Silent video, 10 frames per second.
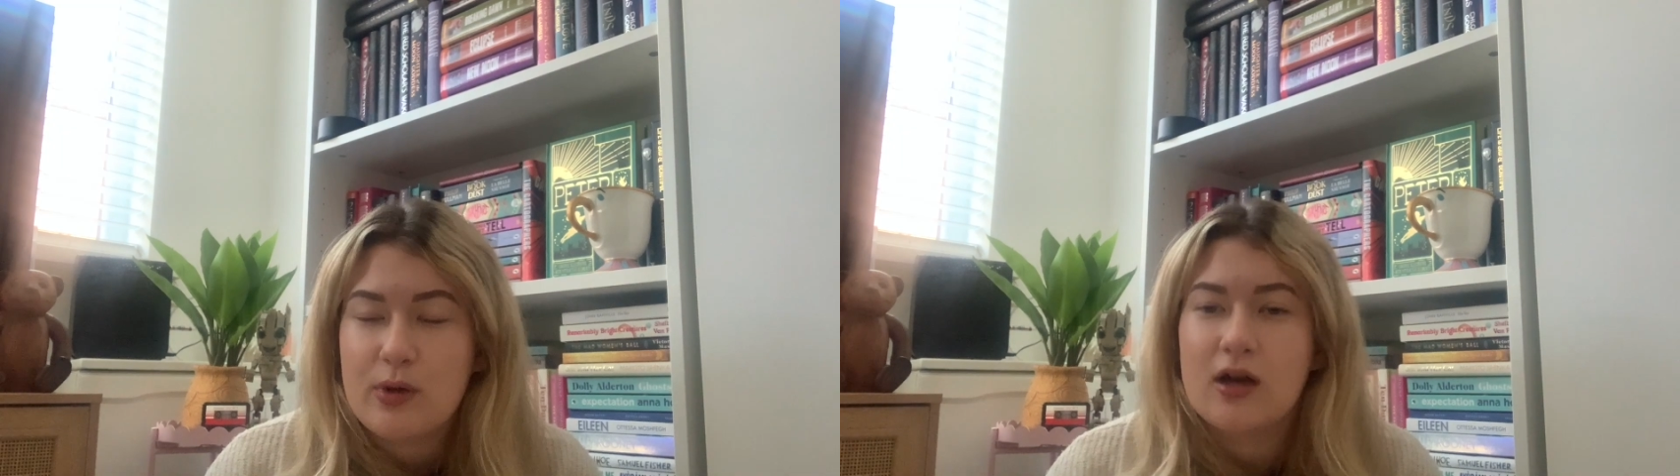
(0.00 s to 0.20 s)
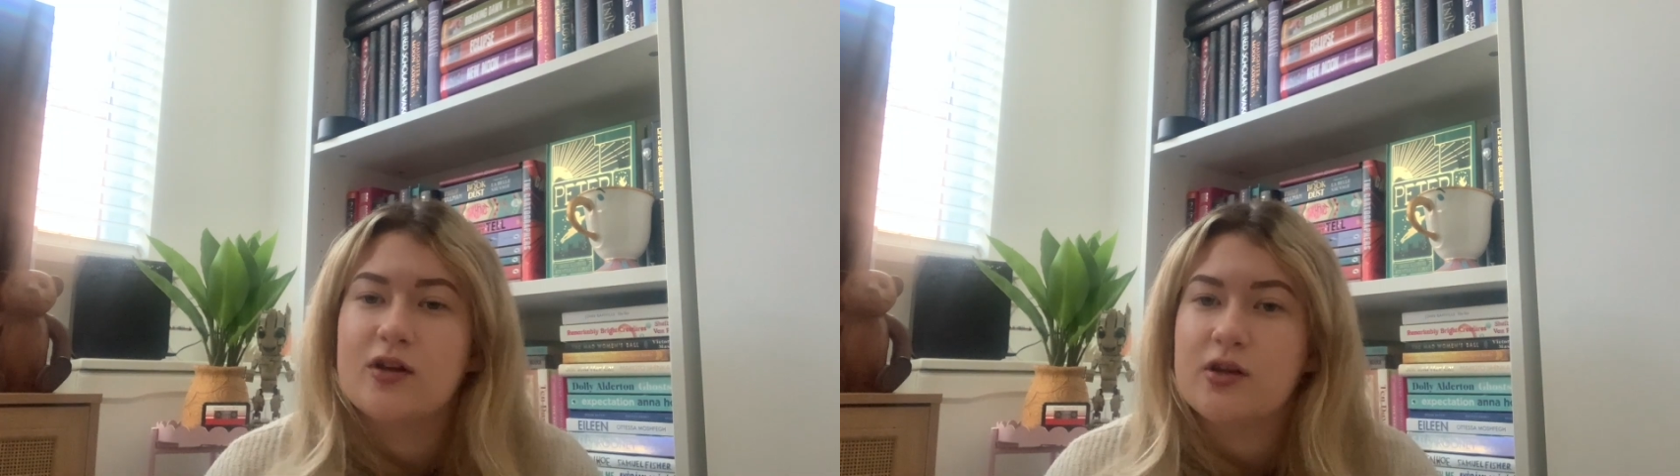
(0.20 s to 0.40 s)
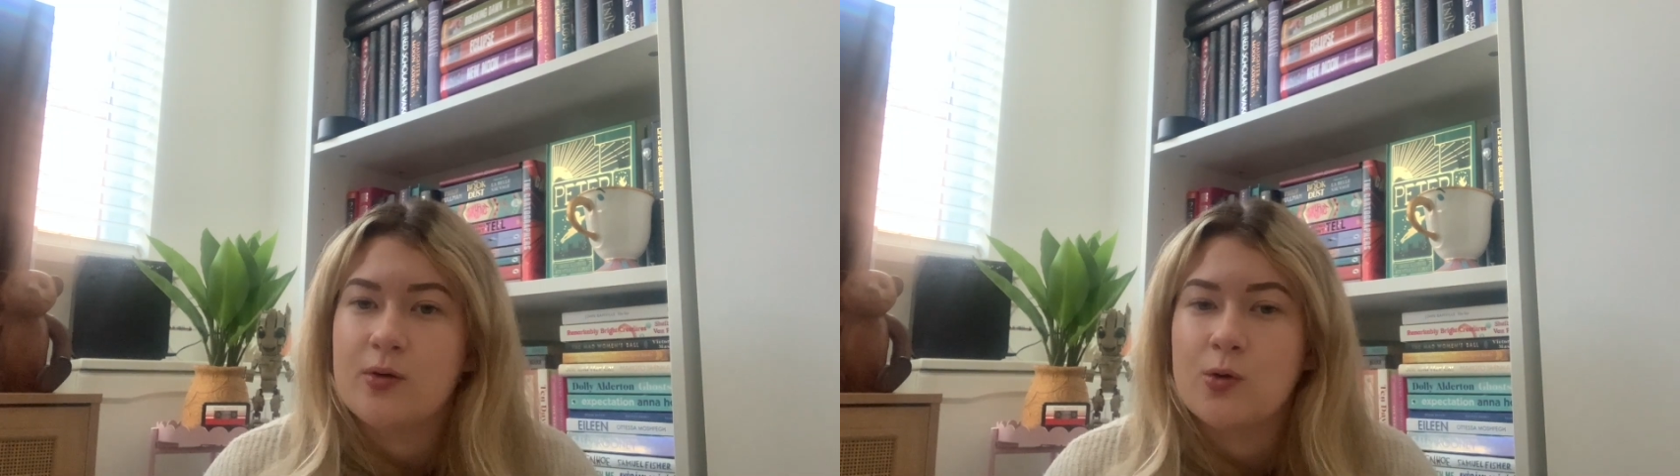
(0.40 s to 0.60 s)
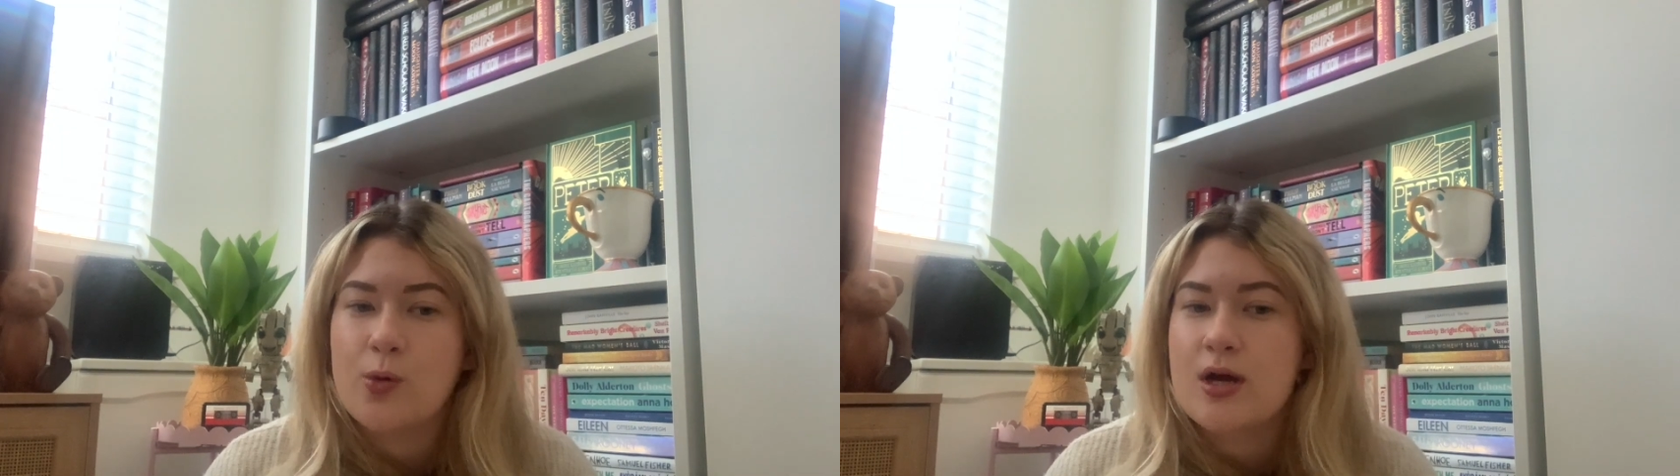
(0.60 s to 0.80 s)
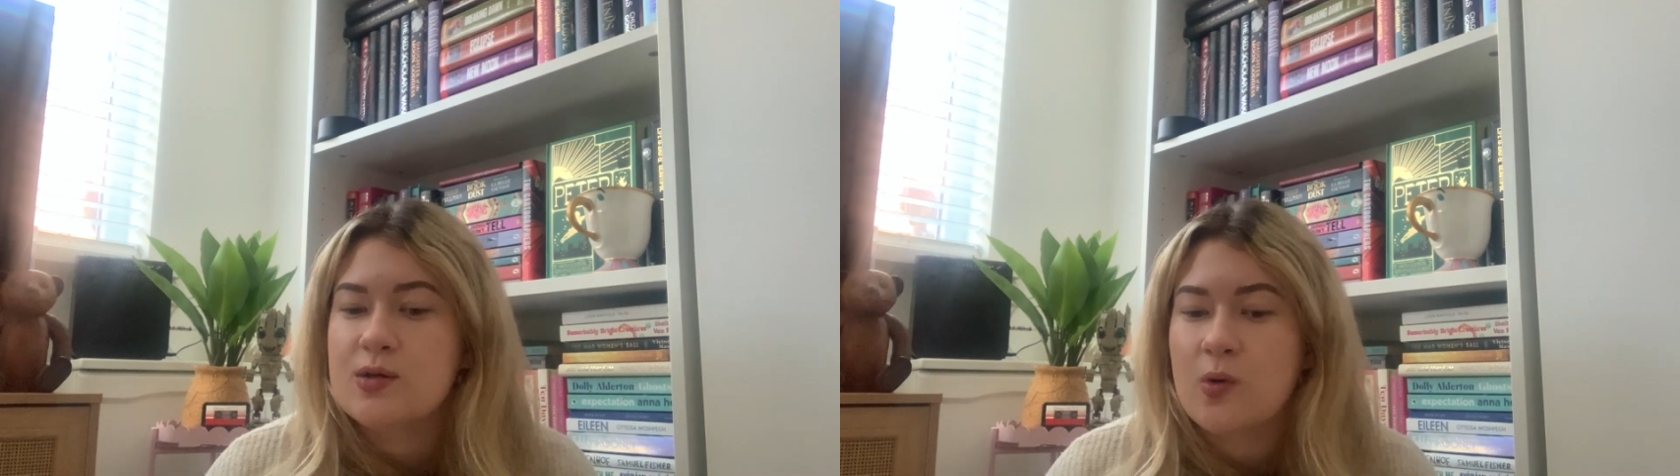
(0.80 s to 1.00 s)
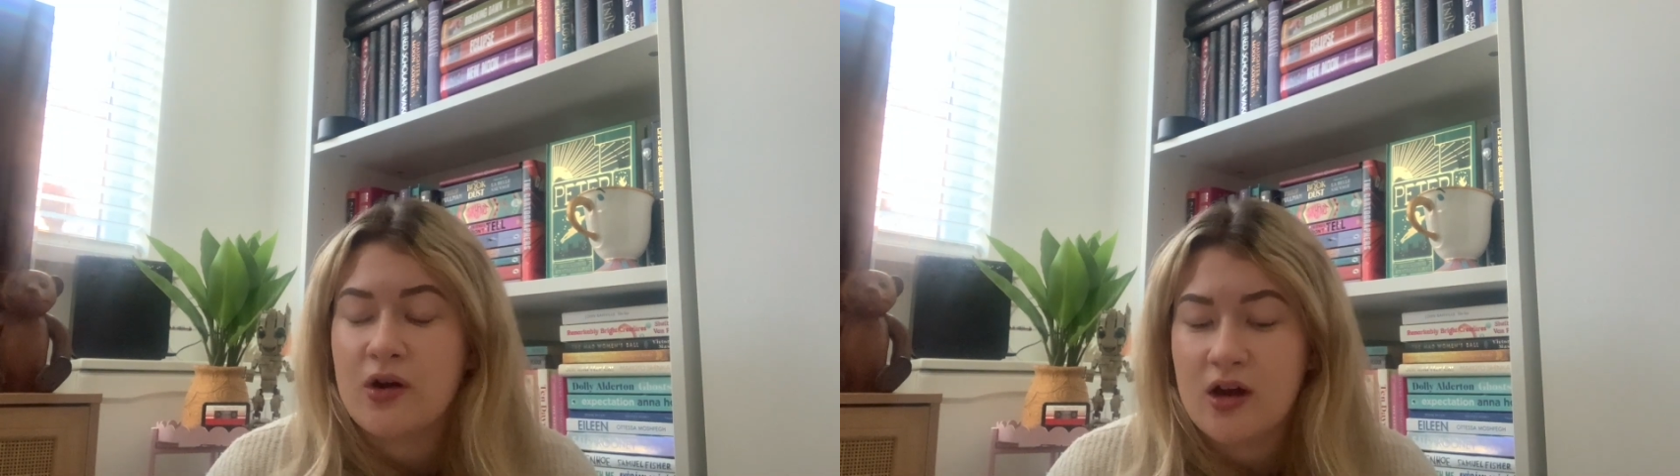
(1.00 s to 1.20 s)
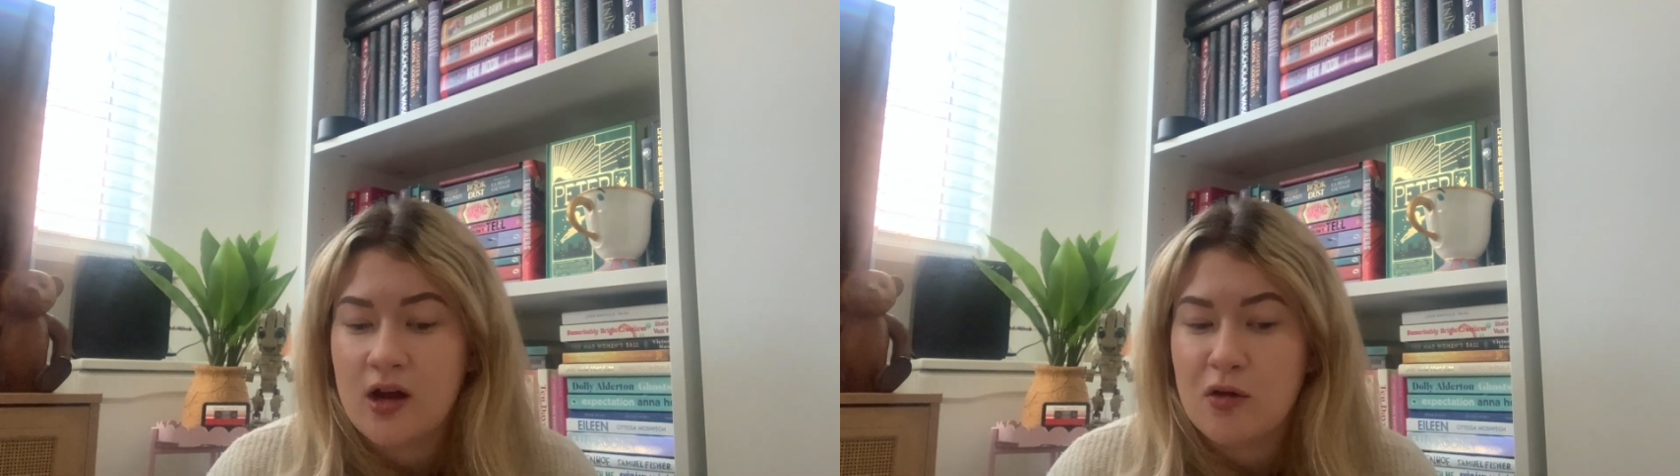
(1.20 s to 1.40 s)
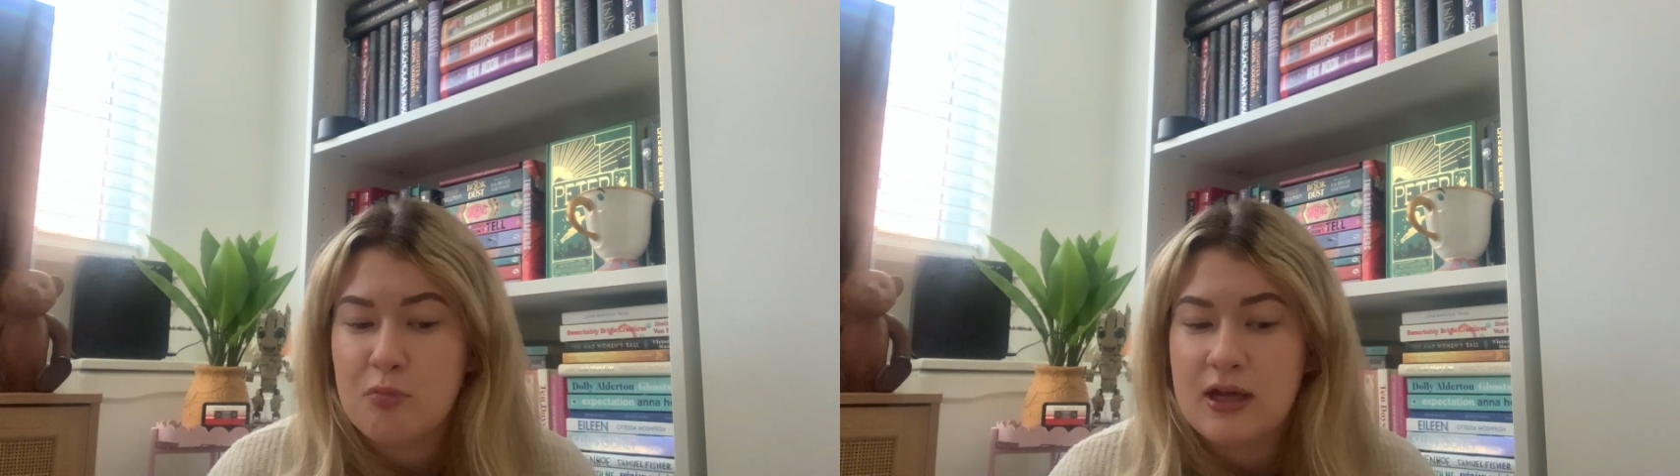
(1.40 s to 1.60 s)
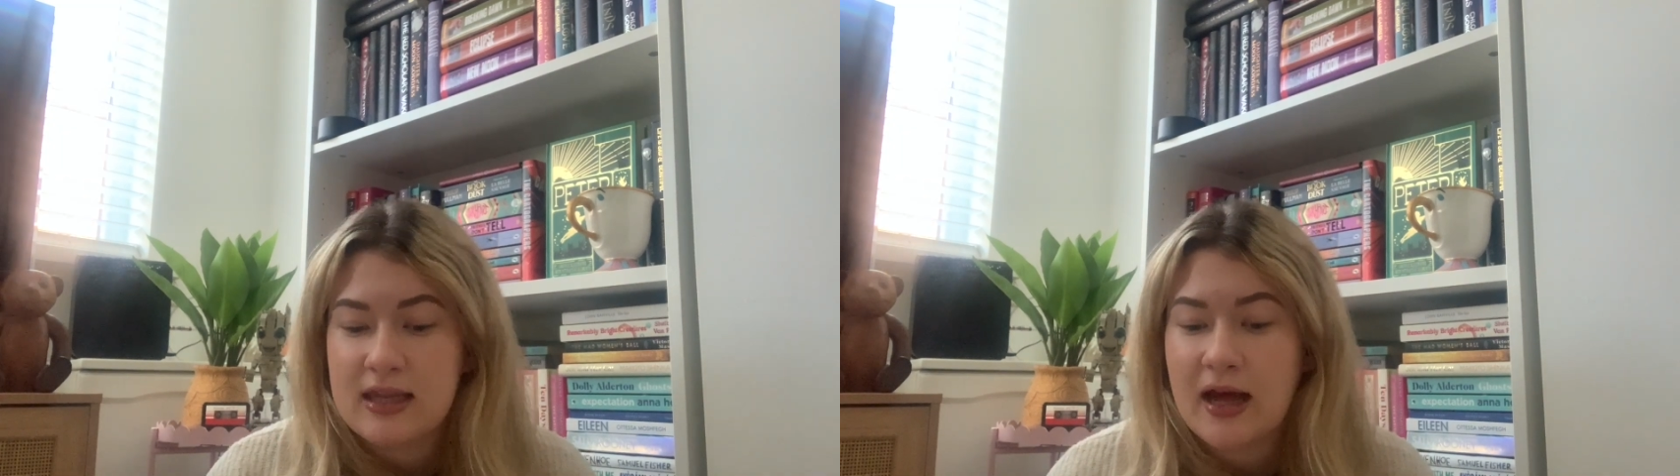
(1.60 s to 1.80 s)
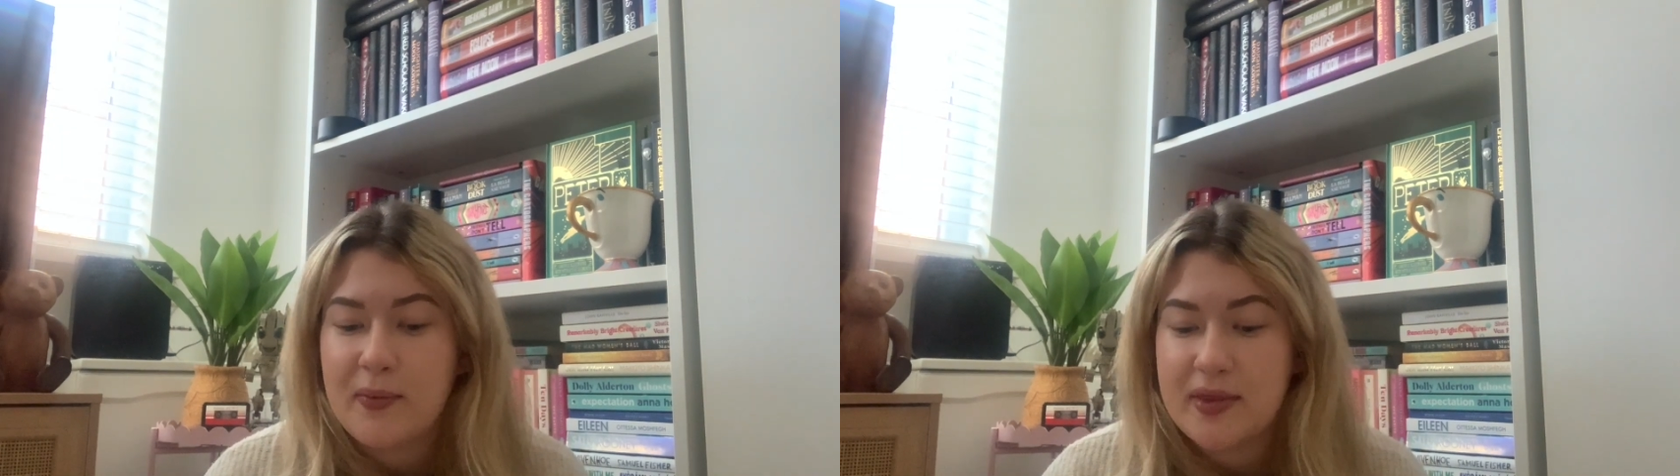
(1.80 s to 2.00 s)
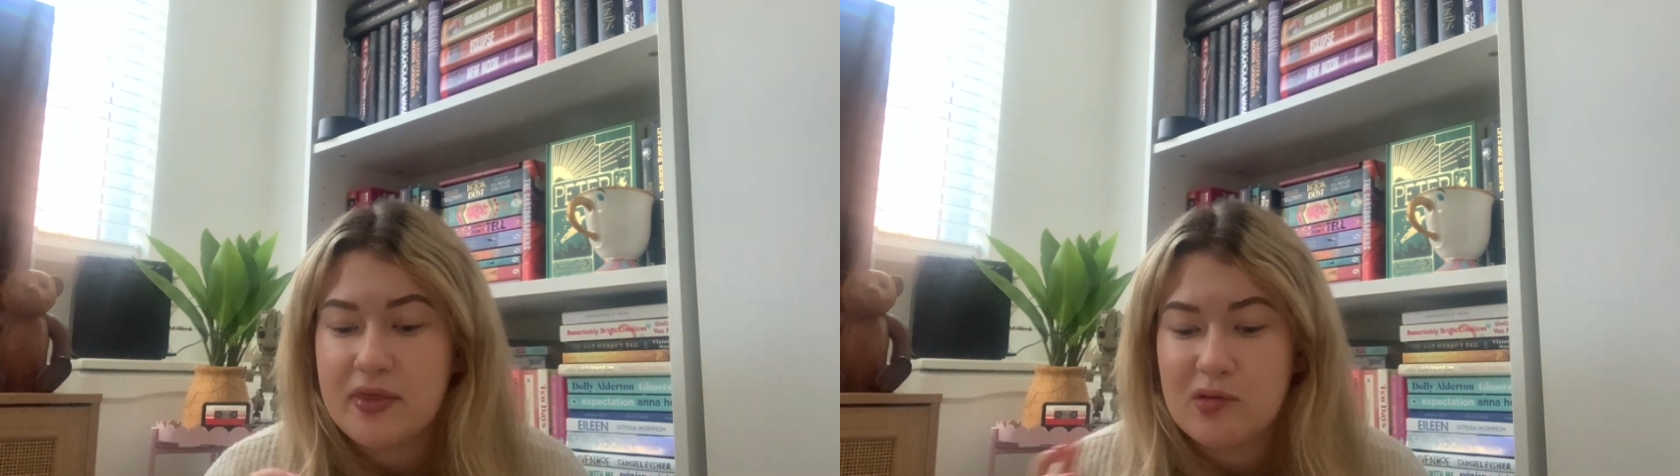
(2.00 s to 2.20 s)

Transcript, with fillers: and I don't always want to be there with